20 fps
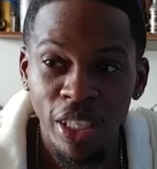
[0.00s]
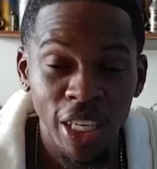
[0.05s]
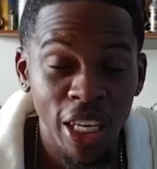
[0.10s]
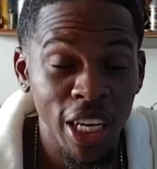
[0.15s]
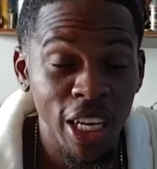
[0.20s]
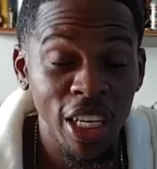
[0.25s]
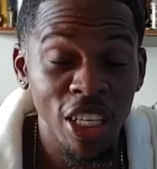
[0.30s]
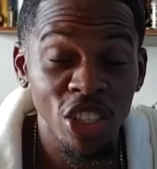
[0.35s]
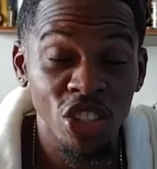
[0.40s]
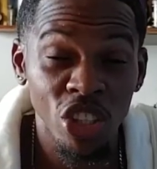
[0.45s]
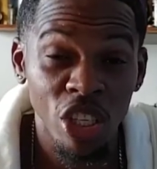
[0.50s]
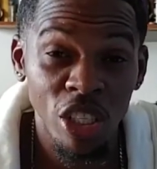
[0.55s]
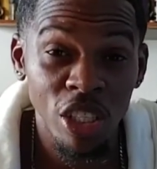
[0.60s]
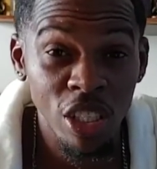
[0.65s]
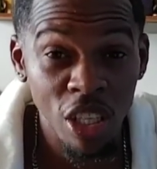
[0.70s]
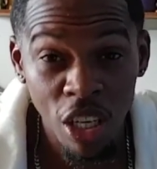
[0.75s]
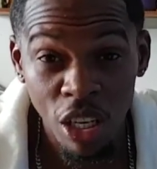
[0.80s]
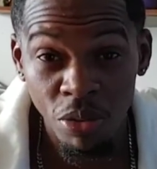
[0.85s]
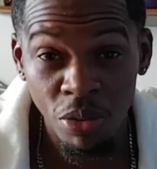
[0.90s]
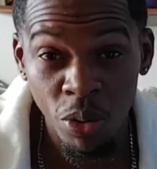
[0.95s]
I enjoyed
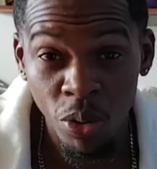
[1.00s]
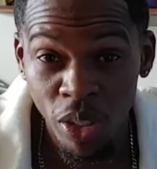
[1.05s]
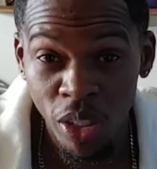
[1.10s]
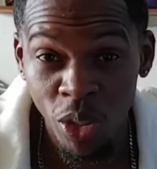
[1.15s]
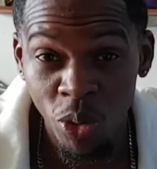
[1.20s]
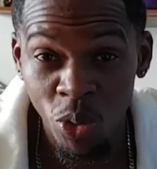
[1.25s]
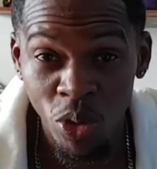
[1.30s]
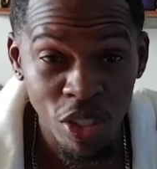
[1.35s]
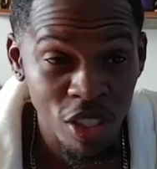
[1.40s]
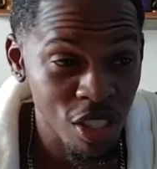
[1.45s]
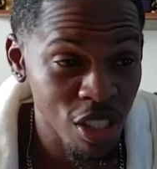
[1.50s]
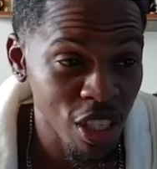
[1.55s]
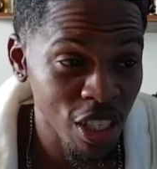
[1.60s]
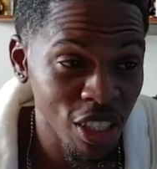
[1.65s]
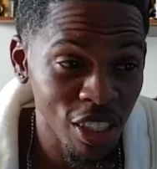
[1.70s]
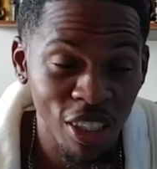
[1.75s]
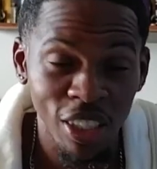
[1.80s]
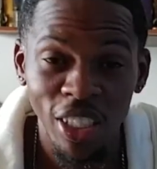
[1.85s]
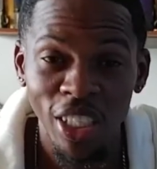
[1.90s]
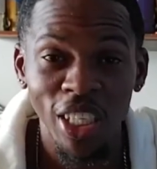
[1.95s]
the car for what it was
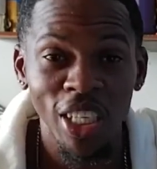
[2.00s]
then.